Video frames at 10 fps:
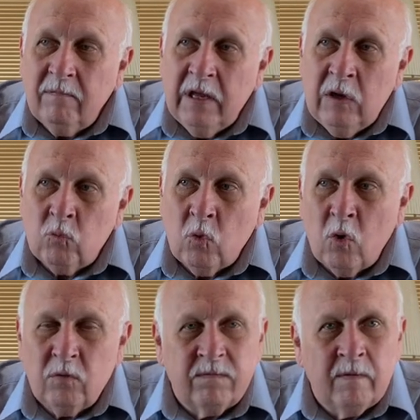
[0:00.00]
he
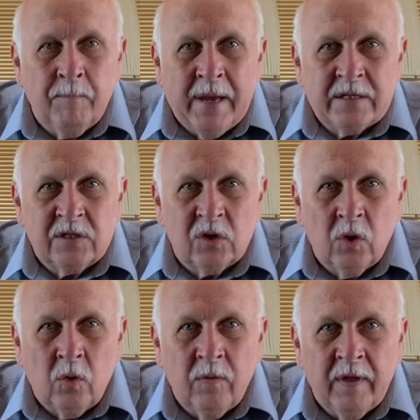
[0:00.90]
wrote from
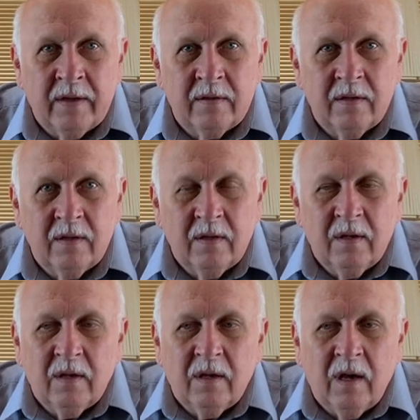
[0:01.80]
Mexico that
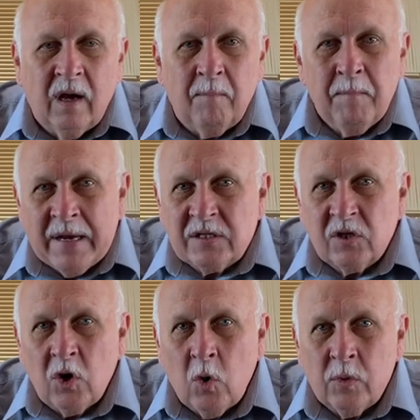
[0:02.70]

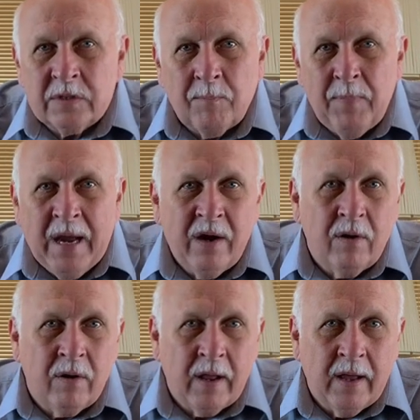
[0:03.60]
Mexico was a
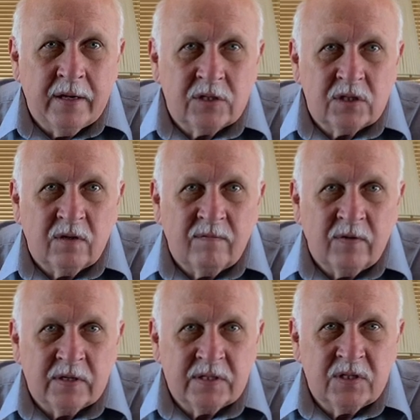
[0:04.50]
paradise
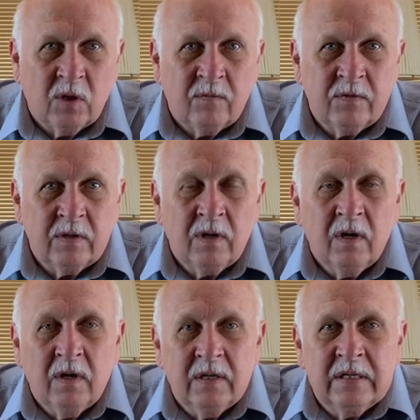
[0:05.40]
for a silver
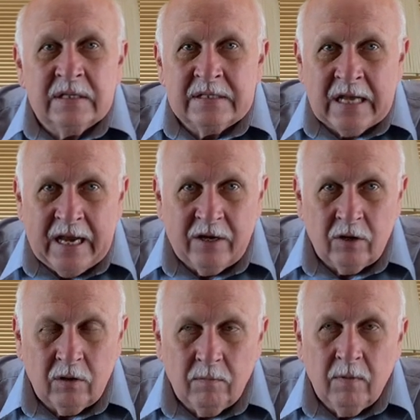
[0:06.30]

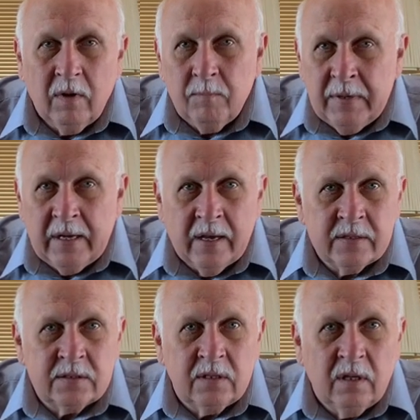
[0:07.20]
designer
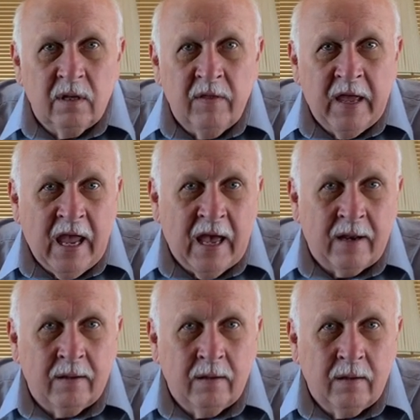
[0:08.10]
because they
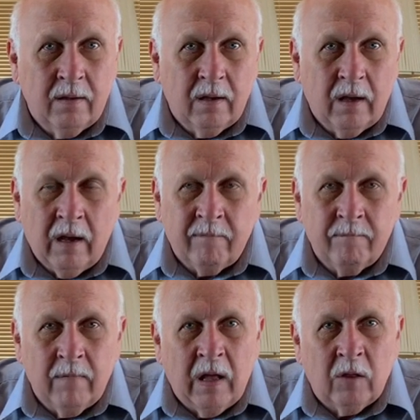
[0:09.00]
had a,
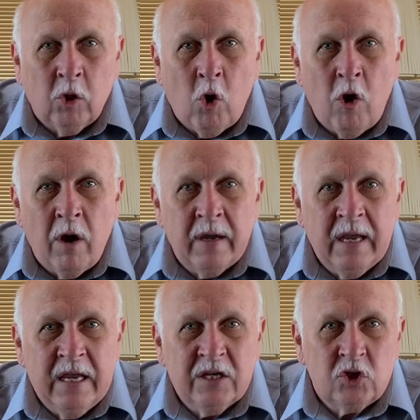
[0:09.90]
a long
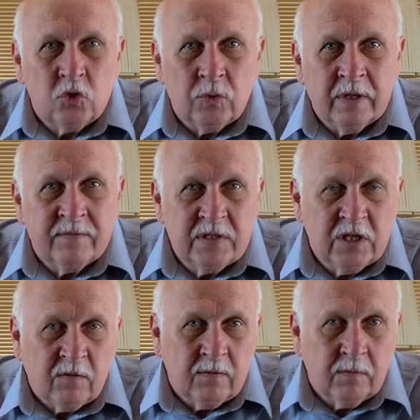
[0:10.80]
history of
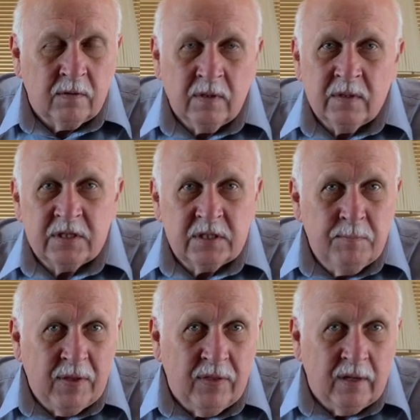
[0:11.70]
silver
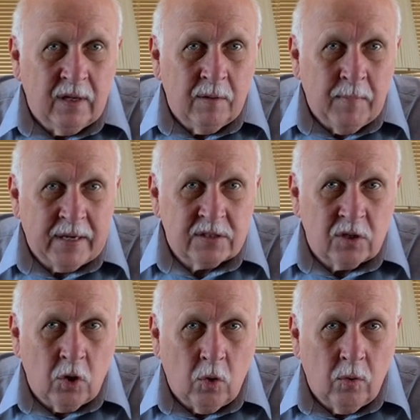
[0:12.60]
smithing in
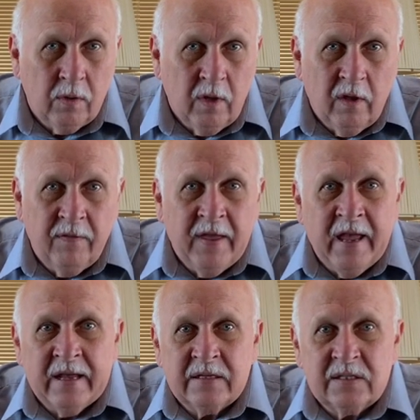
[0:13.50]
Mexico. They
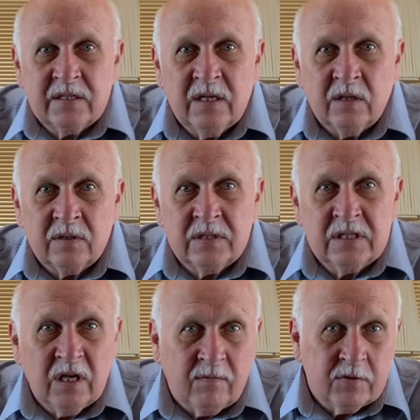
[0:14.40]
had skilled
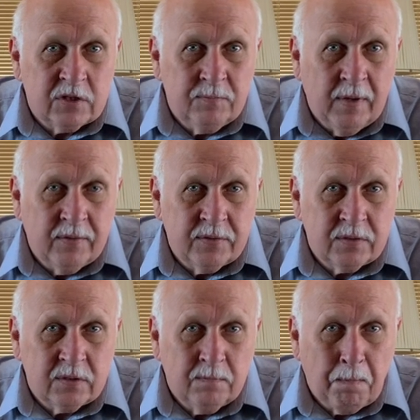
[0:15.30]

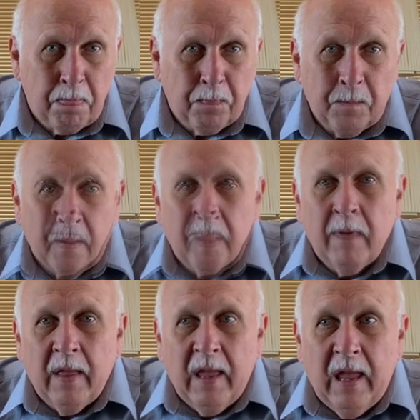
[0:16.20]
silversmiths,
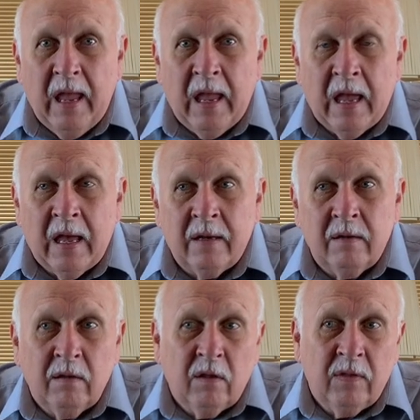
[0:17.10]

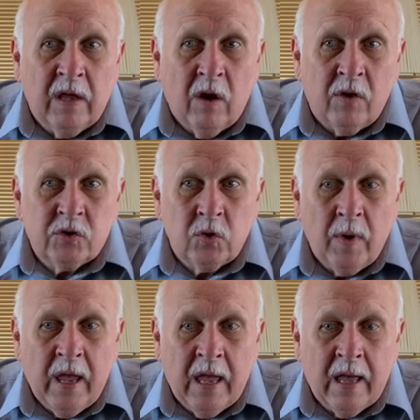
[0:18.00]
and they also
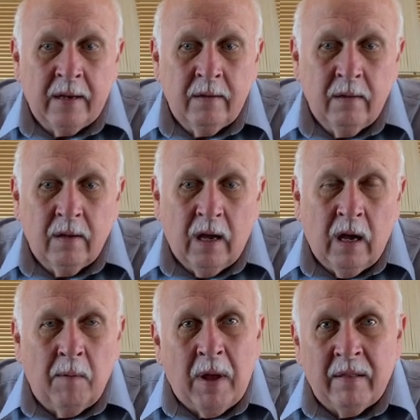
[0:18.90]
had
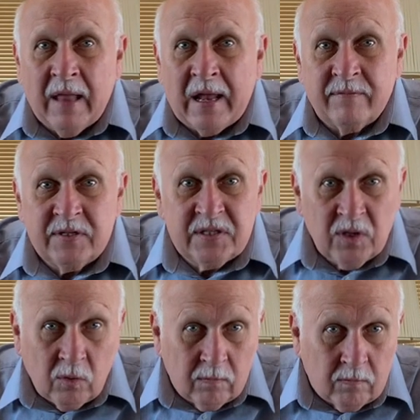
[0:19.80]
a lot of
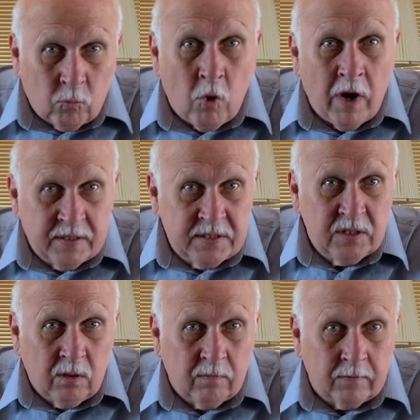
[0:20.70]
sil- raw
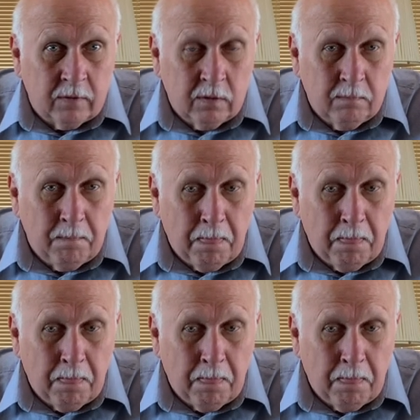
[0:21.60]
silver.